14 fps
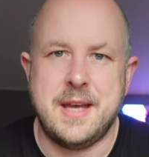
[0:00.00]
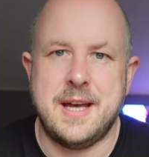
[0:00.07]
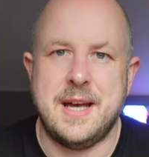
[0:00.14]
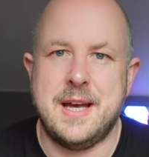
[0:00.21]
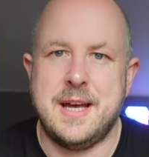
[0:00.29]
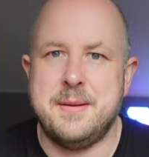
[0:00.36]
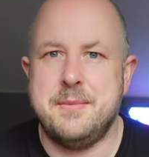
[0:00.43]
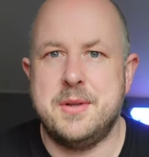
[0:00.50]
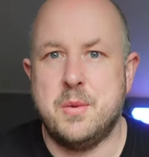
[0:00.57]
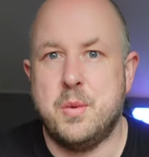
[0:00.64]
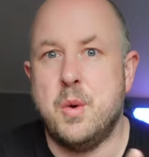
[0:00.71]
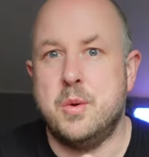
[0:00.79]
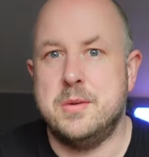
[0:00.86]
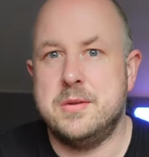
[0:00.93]
the
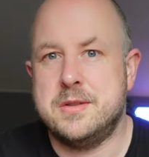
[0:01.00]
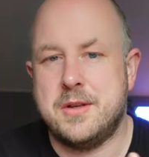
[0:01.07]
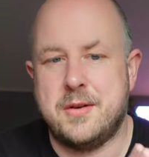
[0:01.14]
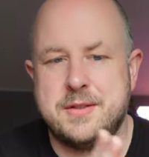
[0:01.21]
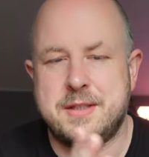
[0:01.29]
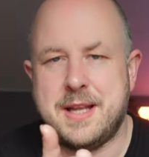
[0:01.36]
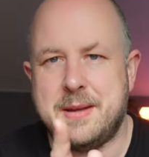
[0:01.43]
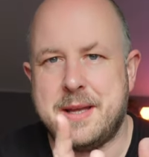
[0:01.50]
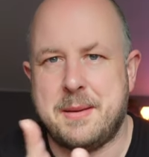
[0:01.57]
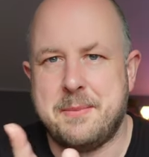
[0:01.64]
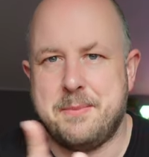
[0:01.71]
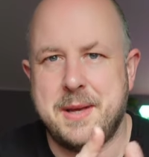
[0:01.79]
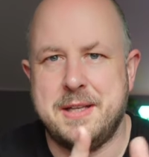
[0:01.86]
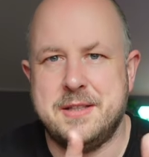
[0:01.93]
wall. So obviously
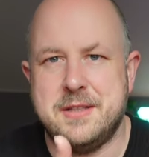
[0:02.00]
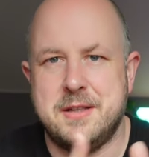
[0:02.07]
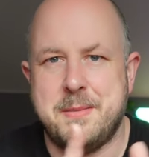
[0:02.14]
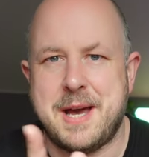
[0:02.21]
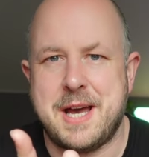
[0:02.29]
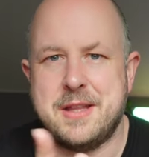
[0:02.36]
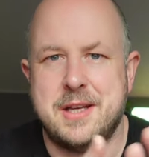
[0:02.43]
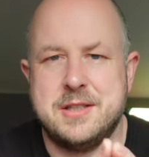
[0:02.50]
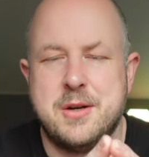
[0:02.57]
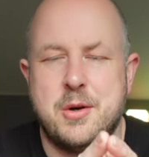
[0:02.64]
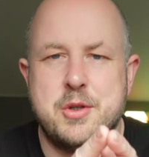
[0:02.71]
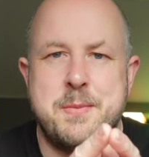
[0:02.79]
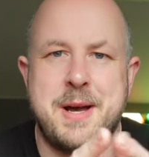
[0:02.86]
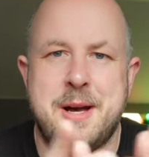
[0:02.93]
that piece on the back that I told you